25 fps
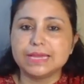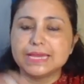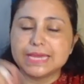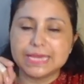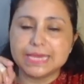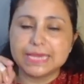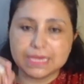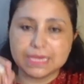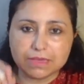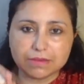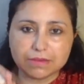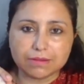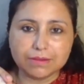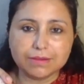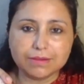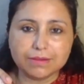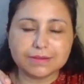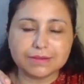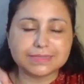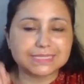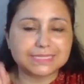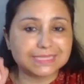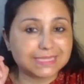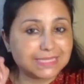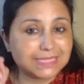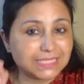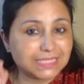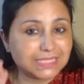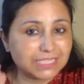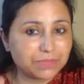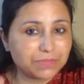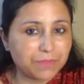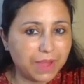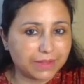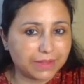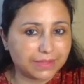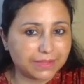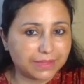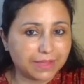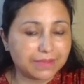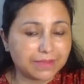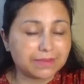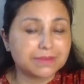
Here, a systematic,